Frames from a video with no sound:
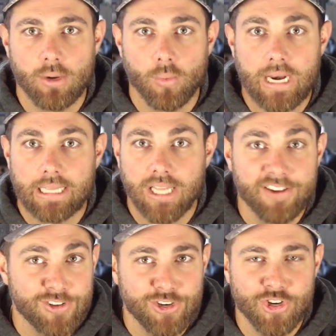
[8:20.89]
And what I
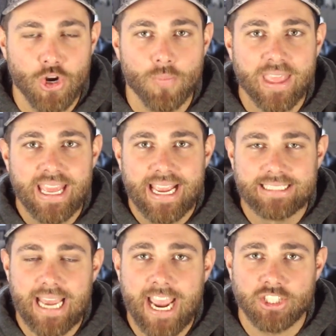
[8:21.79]
love to do
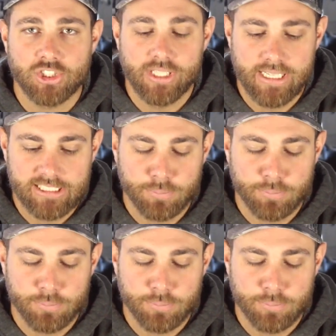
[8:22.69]
is actually,